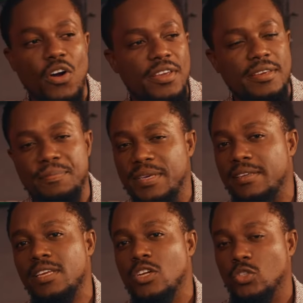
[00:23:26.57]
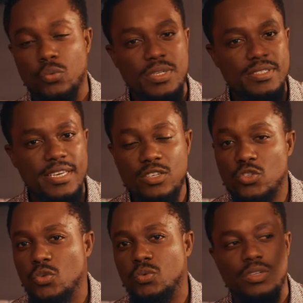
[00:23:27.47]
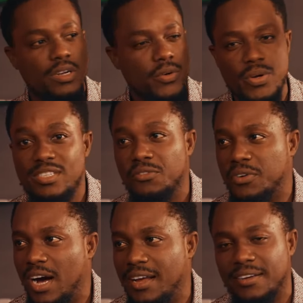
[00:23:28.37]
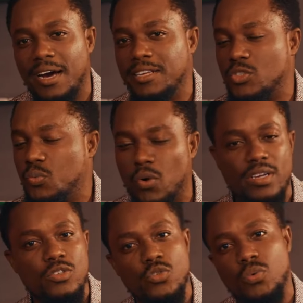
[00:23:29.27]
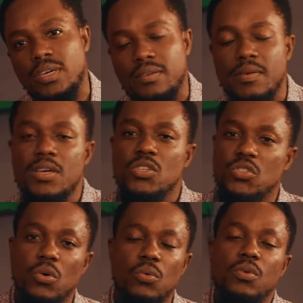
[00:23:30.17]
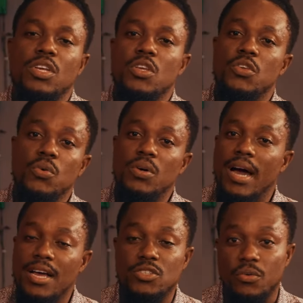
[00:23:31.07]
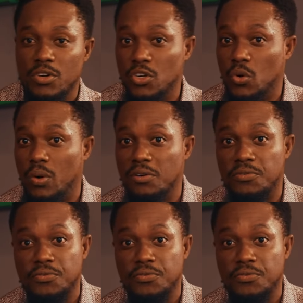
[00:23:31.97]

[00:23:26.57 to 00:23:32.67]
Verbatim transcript: world. He Amen. be doing things through the grace of God. God is working Amen. through him. Amen. So you guys already know what